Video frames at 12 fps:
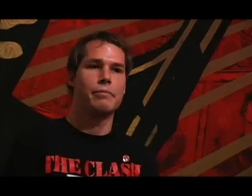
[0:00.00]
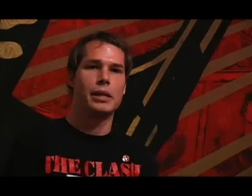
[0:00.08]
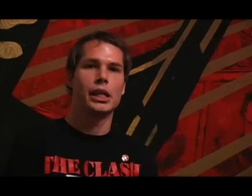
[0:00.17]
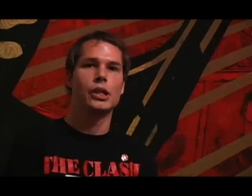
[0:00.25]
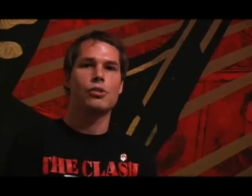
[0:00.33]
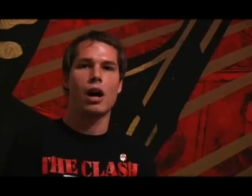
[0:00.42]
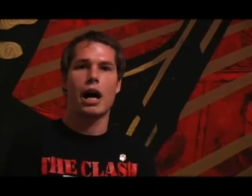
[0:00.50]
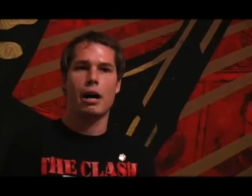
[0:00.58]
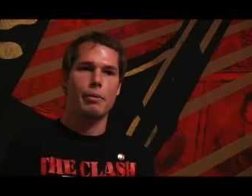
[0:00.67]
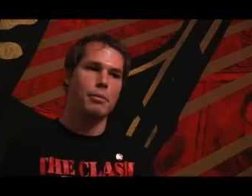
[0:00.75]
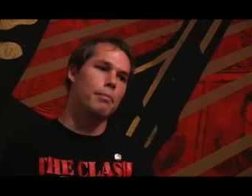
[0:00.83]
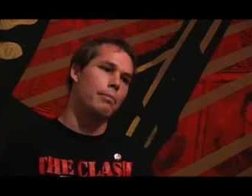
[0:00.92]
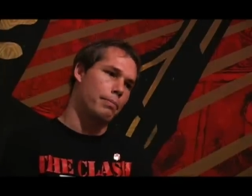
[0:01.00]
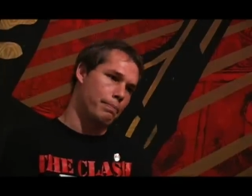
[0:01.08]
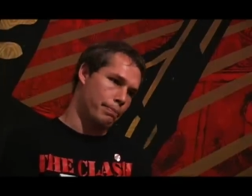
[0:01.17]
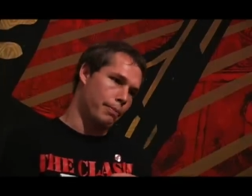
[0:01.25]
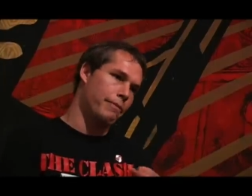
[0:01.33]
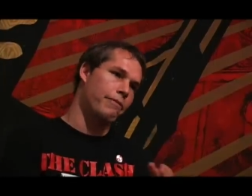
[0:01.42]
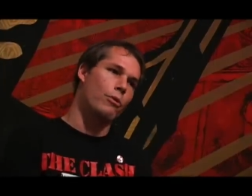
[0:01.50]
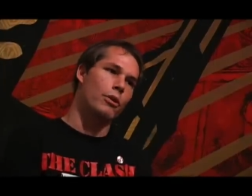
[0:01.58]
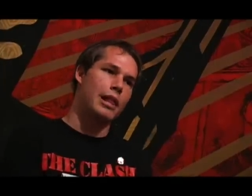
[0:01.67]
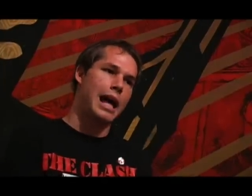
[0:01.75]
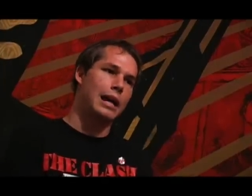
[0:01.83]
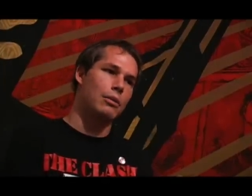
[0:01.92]
me a job, and before
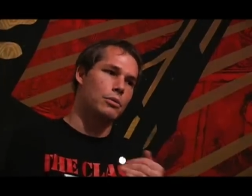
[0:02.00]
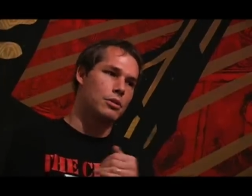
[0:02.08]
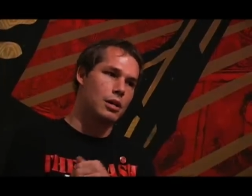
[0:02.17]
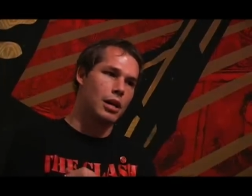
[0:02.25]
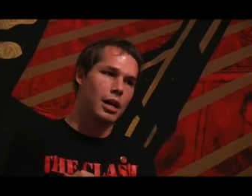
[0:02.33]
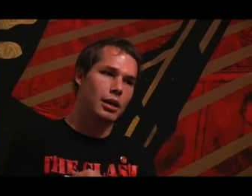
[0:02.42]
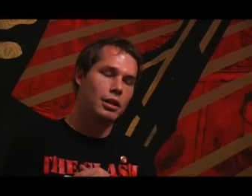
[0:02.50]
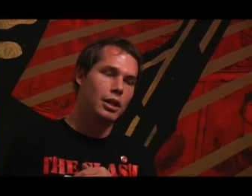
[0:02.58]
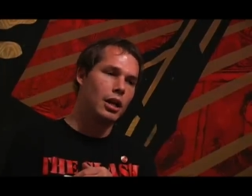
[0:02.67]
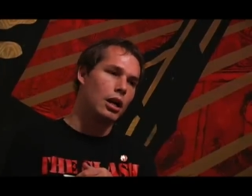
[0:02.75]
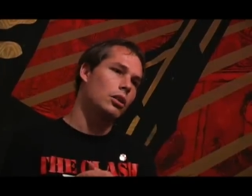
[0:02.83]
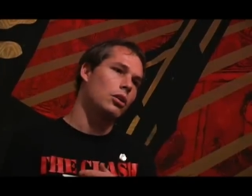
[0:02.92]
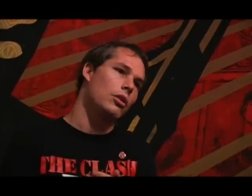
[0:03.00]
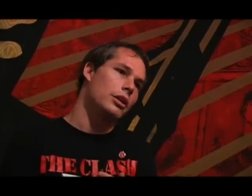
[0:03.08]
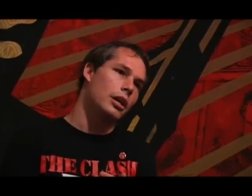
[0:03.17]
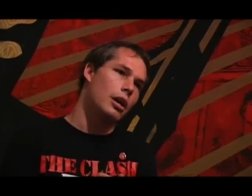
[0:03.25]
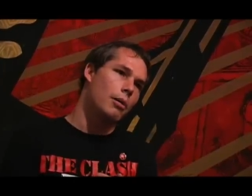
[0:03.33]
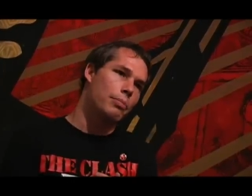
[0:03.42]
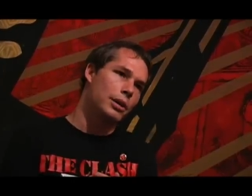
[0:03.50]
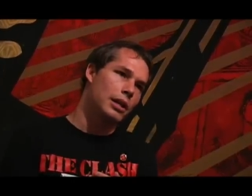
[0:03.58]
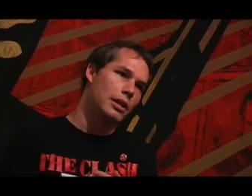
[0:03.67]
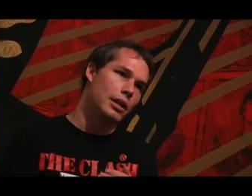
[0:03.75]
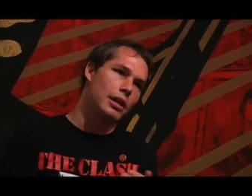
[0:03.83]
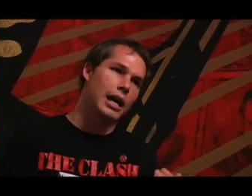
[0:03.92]
that it was a clothing company
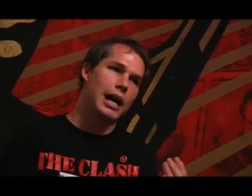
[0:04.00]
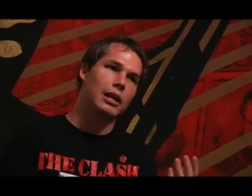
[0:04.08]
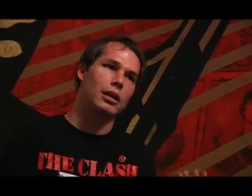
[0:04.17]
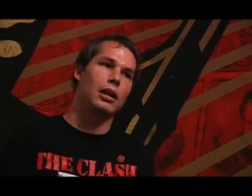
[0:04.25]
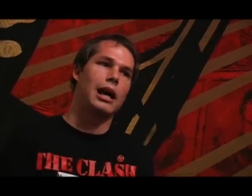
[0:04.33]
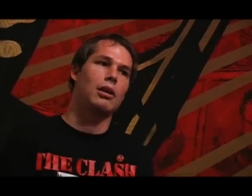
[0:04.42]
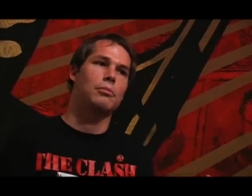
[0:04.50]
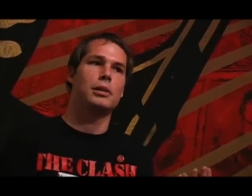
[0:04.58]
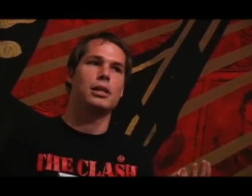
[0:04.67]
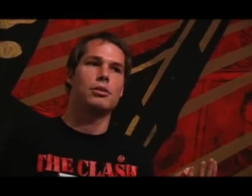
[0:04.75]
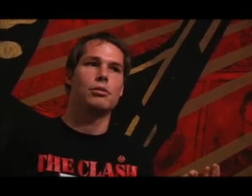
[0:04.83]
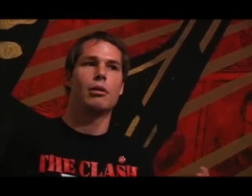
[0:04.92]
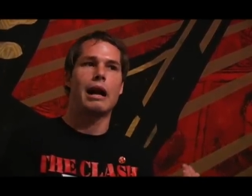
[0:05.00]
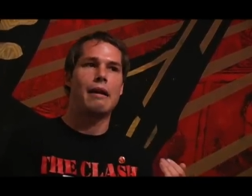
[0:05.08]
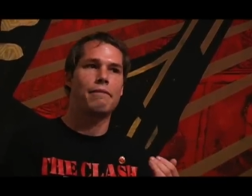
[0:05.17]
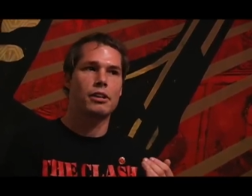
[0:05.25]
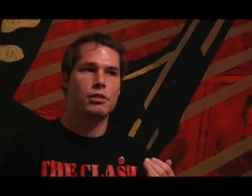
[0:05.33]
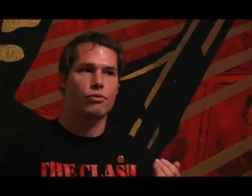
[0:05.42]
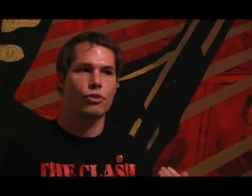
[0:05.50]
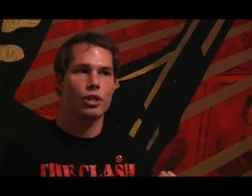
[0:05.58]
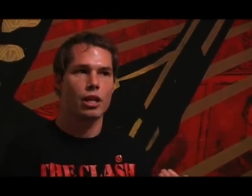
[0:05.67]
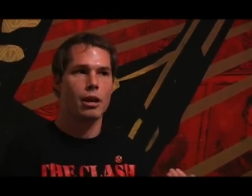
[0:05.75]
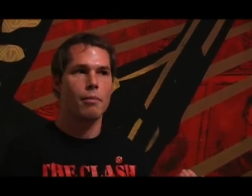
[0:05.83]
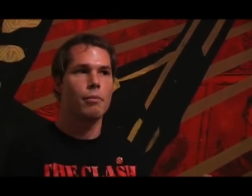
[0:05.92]
that had allowed me to do graphics for
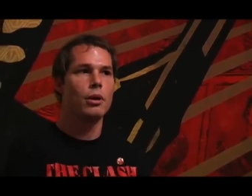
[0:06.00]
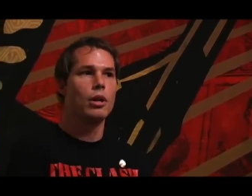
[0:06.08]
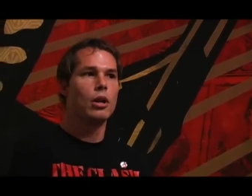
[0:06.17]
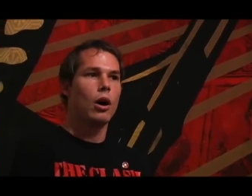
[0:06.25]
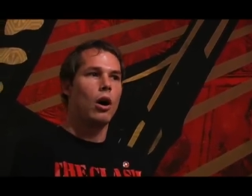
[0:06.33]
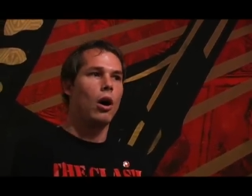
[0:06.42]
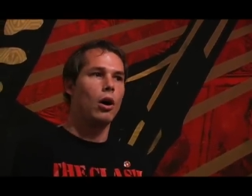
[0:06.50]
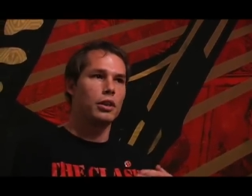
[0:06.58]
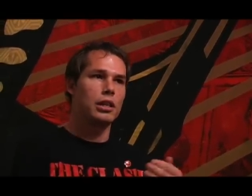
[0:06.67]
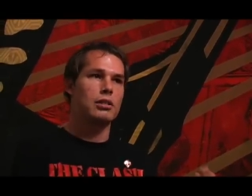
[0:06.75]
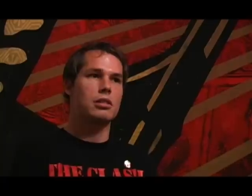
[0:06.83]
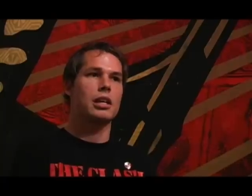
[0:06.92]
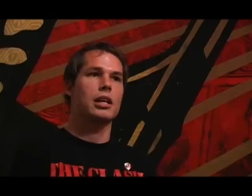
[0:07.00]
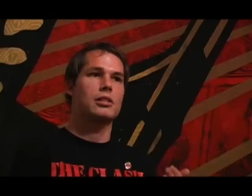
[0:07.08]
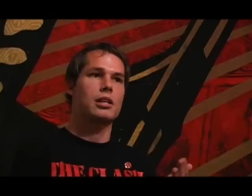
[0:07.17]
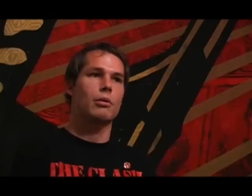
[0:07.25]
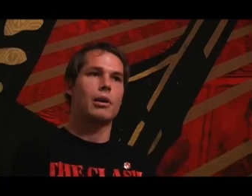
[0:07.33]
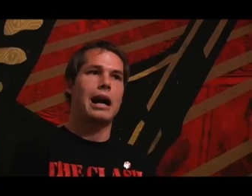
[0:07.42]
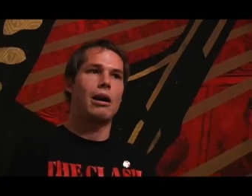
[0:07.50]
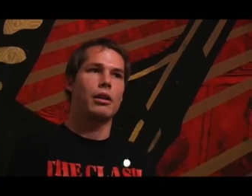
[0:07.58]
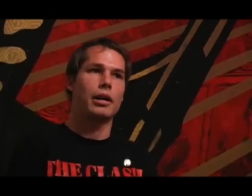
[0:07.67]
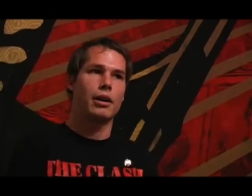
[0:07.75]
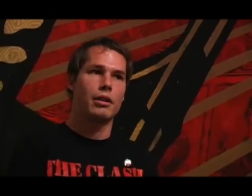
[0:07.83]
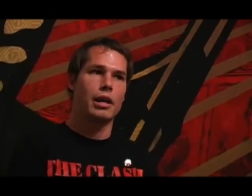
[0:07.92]
them. All these things that were out
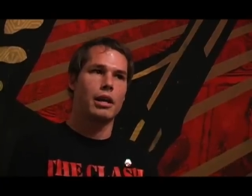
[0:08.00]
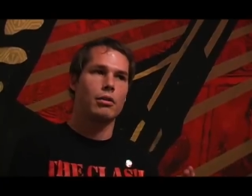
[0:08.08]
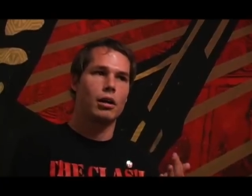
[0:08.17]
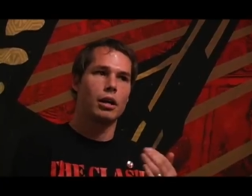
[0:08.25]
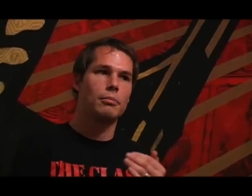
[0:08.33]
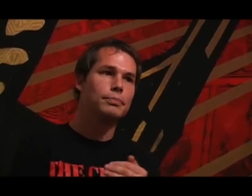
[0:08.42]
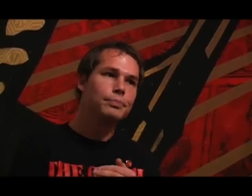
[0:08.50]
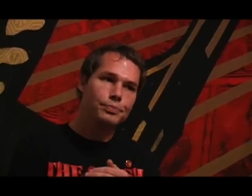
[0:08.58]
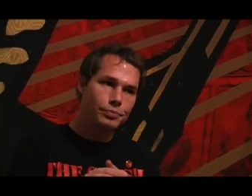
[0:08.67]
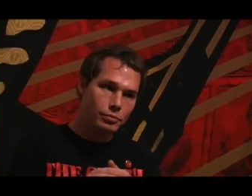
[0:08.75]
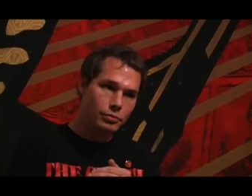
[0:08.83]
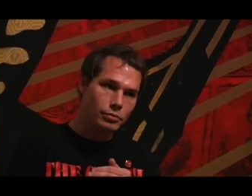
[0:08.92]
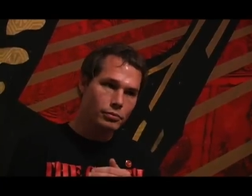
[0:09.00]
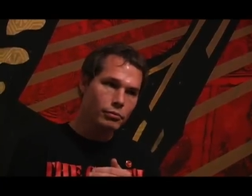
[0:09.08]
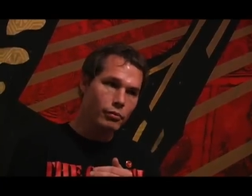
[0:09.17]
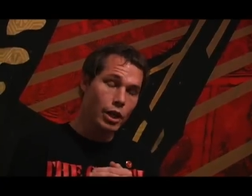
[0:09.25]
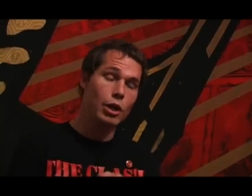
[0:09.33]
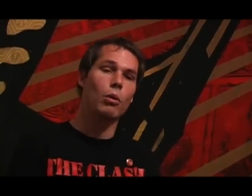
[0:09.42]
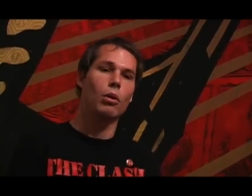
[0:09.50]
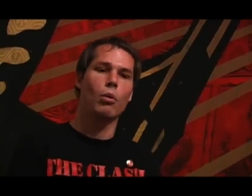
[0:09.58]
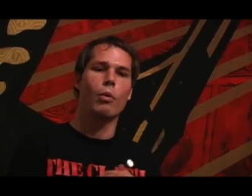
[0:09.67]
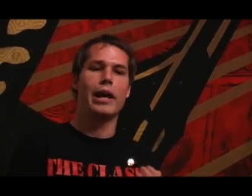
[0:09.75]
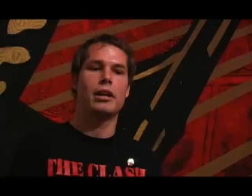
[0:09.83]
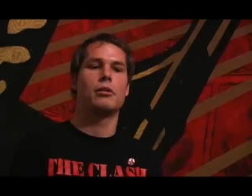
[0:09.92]
there that, you know, were a
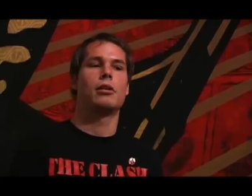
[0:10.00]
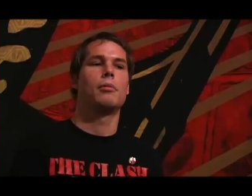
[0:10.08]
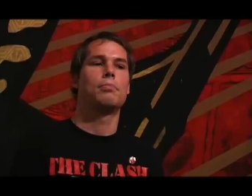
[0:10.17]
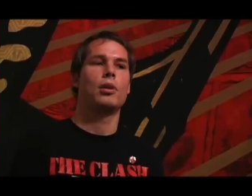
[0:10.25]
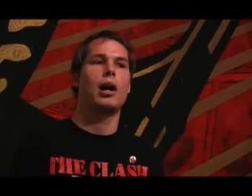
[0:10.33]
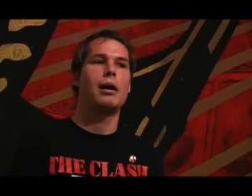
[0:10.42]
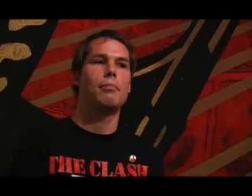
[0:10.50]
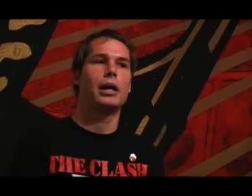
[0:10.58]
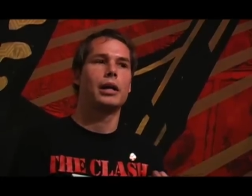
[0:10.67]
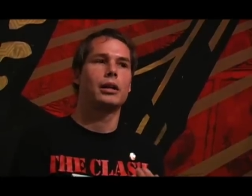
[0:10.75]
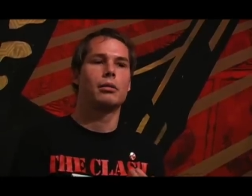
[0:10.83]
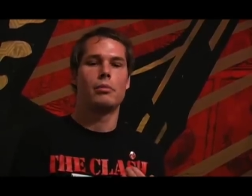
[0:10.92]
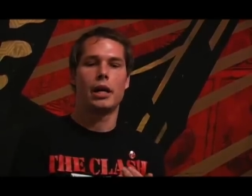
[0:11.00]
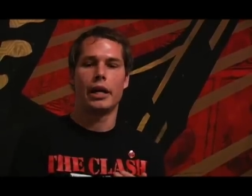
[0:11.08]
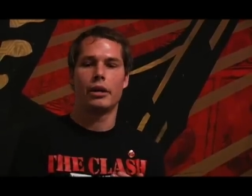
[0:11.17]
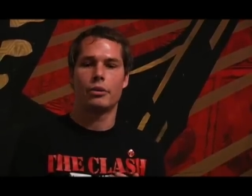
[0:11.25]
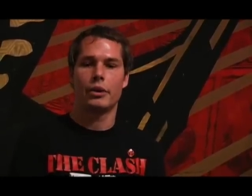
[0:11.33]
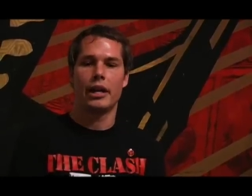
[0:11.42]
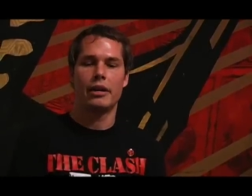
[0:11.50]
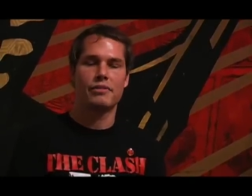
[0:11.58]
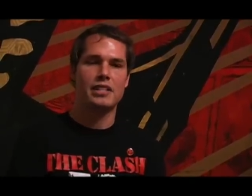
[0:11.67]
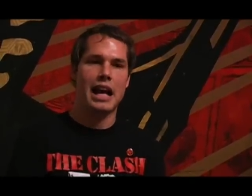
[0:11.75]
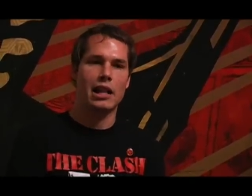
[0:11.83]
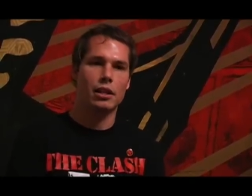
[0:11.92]
way to apply my creative
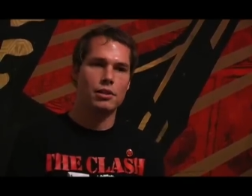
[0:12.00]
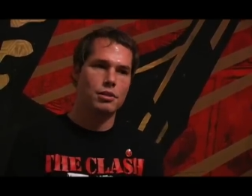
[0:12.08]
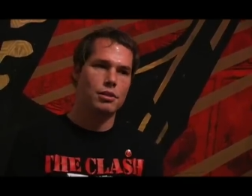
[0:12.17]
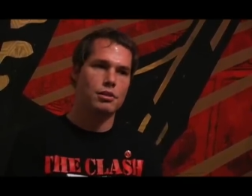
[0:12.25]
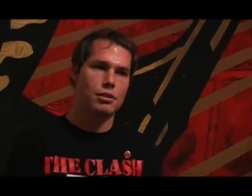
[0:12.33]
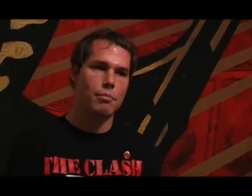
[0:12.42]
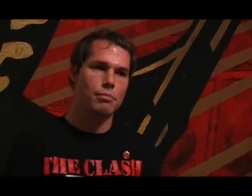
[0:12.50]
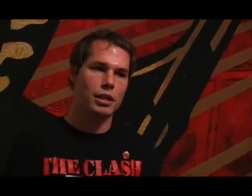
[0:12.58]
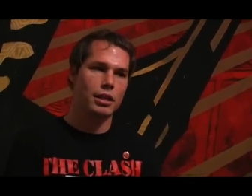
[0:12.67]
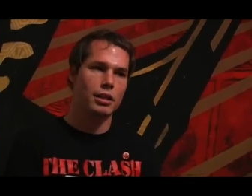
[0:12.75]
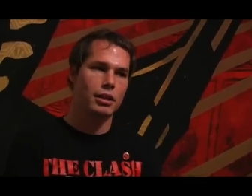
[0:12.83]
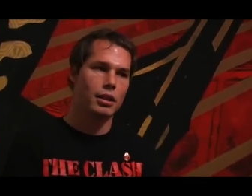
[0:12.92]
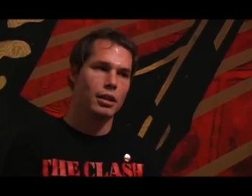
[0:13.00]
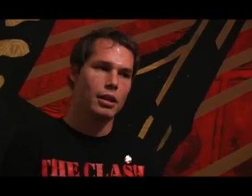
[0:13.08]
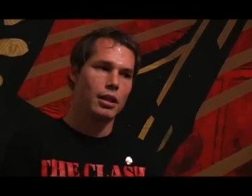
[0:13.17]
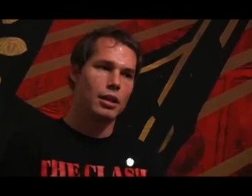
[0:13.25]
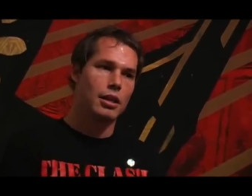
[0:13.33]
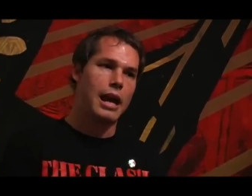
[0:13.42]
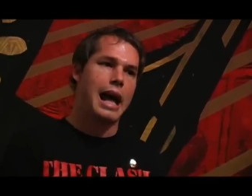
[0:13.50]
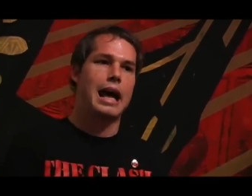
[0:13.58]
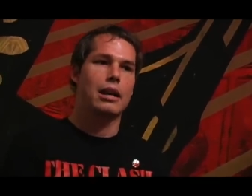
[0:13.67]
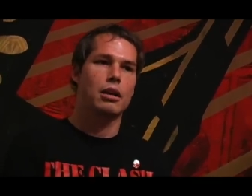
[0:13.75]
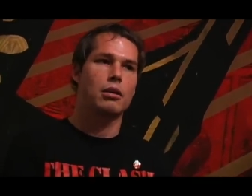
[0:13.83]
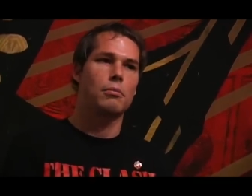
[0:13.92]
talents to something that had
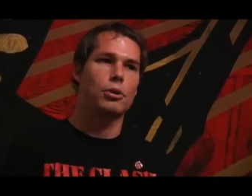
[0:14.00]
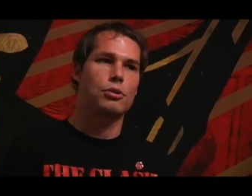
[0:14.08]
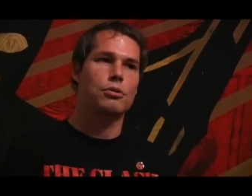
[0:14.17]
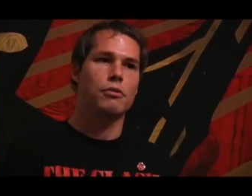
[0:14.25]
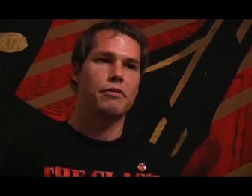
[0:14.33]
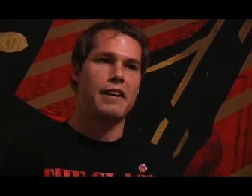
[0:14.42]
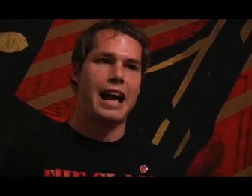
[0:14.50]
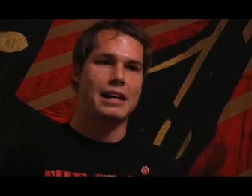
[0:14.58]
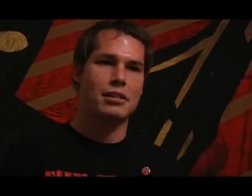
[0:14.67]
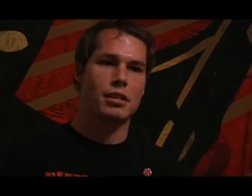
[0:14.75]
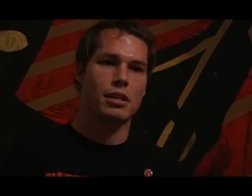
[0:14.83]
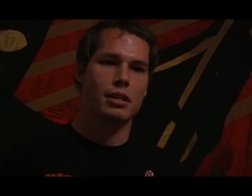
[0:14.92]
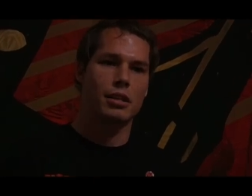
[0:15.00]
a commercial facet.